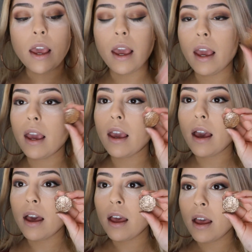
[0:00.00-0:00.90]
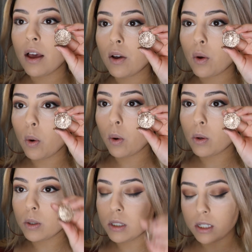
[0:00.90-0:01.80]
a
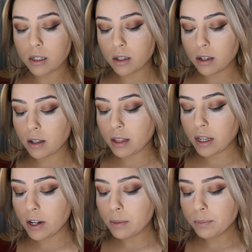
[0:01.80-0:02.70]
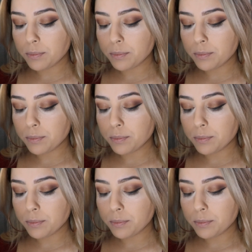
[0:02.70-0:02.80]
gold glitter.